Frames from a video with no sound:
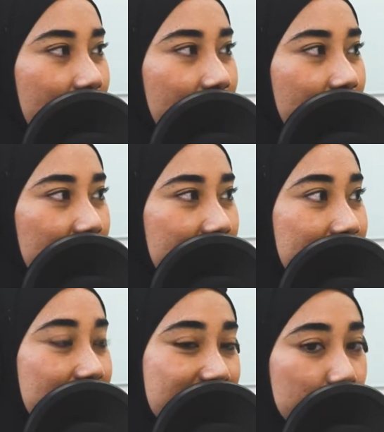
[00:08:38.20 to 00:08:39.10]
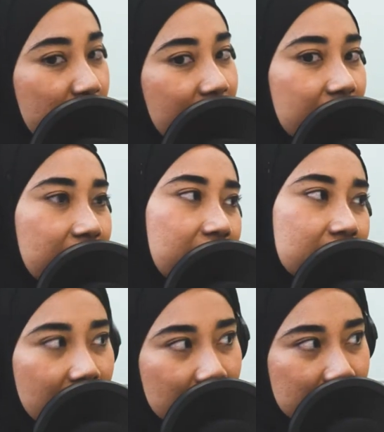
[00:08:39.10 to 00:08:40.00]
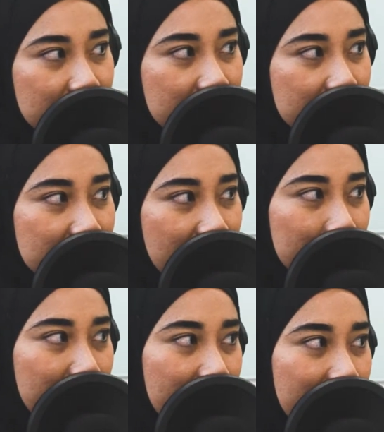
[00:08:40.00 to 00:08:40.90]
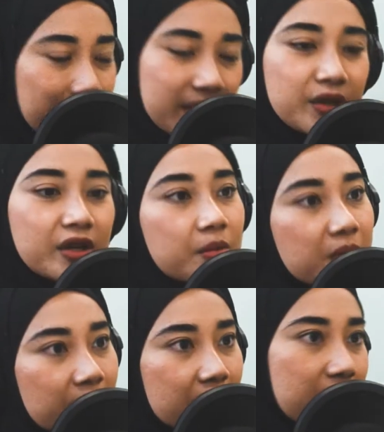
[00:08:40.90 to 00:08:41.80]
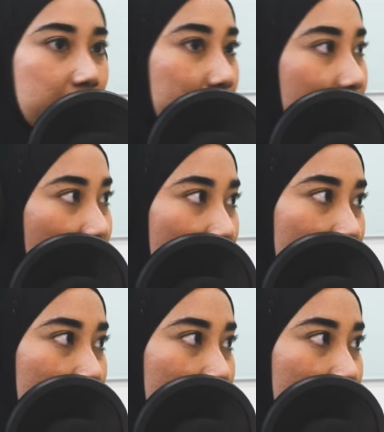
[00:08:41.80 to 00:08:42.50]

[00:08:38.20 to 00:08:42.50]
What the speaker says: or just meet at the nene's house, but then you cannot meet because 8 people, right?